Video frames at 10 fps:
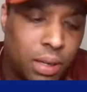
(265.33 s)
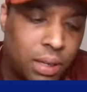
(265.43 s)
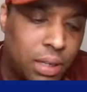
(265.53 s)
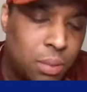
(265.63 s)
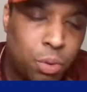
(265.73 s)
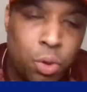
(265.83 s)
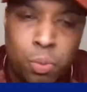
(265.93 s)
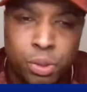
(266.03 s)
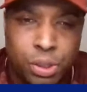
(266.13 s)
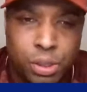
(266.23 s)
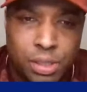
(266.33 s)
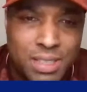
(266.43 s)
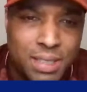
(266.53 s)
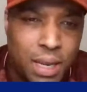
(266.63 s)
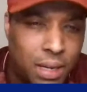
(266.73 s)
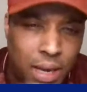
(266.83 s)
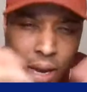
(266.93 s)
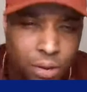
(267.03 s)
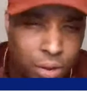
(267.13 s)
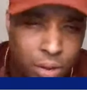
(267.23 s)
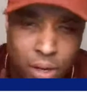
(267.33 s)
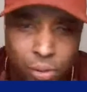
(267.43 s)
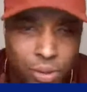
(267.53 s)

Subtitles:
Maybe Liam Cooper should have